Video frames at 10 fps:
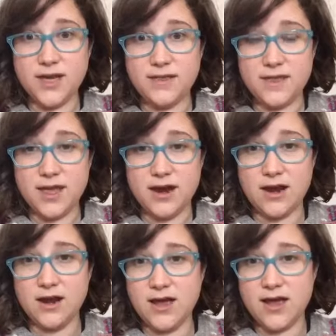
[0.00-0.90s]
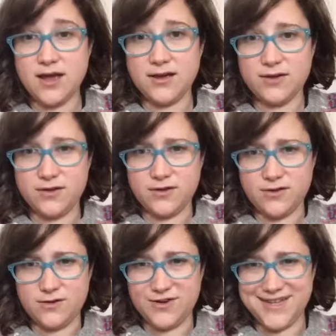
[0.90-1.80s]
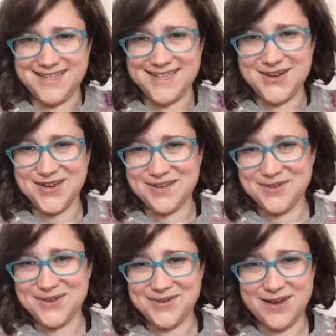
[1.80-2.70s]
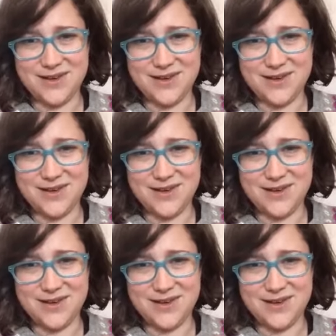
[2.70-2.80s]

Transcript: it there. Kristen, I'll give you